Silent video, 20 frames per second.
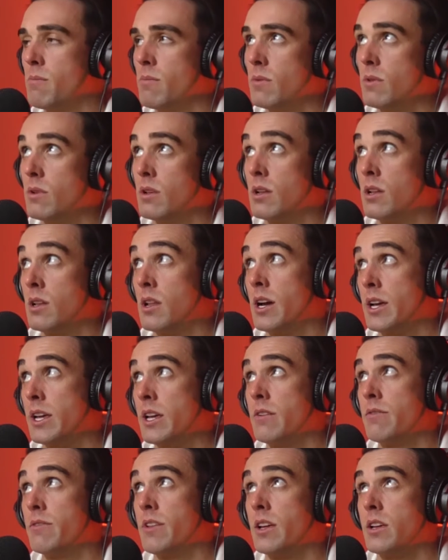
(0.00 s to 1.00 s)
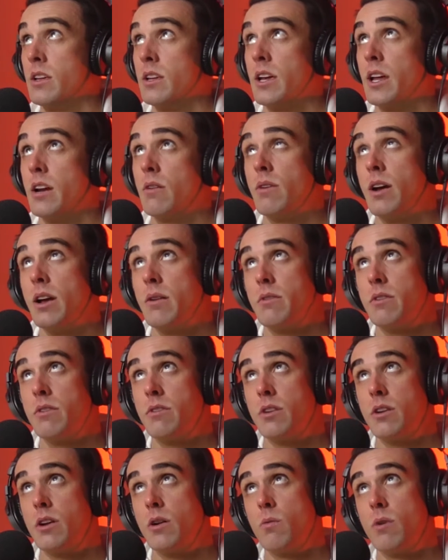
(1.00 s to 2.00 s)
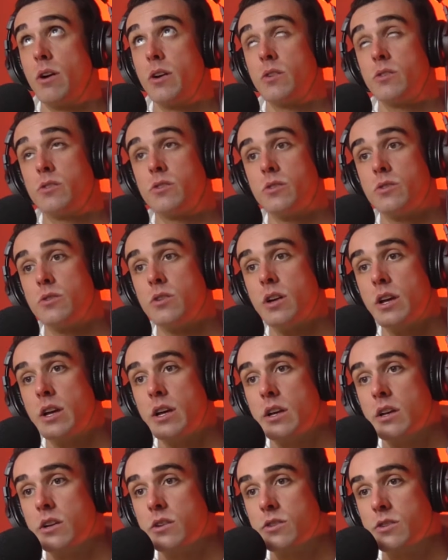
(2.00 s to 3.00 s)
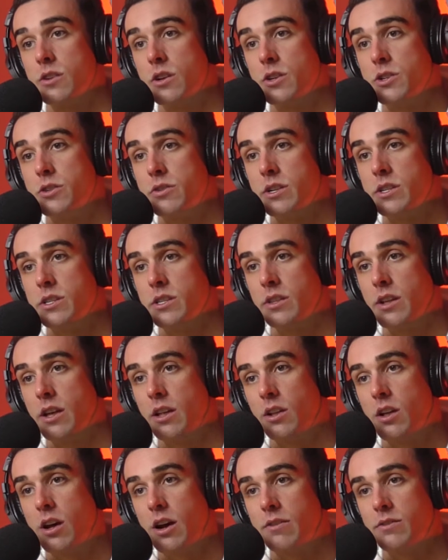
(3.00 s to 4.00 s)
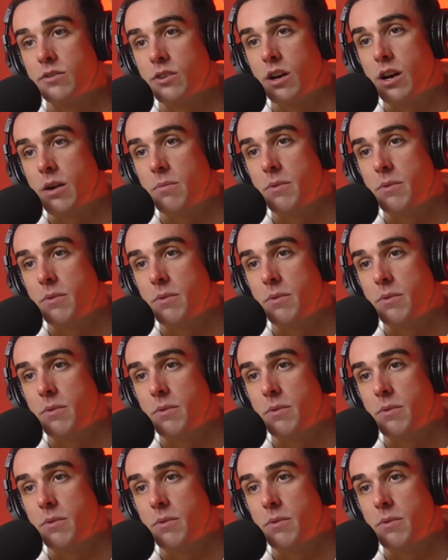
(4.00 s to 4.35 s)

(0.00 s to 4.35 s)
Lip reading: are lucky if they can get away with, 1 or 2 surgeries in their lifetime.